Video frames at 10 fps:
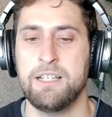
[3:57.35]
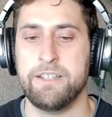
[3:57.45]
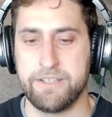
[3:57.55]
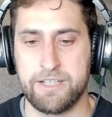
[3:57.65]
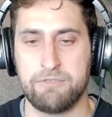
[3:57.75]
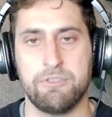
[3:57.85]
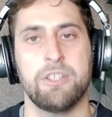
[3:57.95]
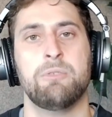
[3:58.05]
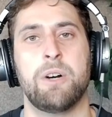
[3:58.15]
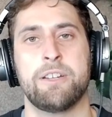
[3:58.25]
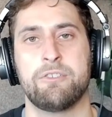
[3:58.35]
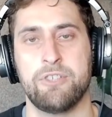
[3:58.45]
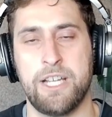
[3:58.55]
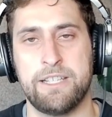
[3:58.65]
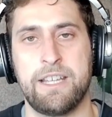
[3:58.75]
is because I really want to
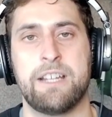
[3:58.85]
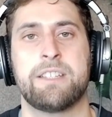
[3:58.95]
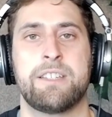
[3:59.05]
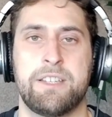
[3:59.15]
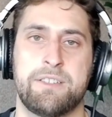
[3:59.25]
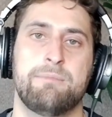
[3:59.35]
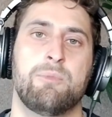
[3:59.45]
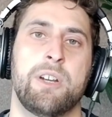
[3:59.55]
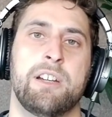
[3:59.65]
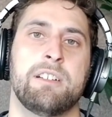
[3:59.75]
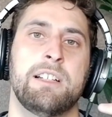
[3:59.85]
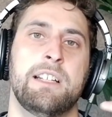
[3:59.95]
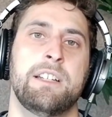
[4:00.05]
create that system where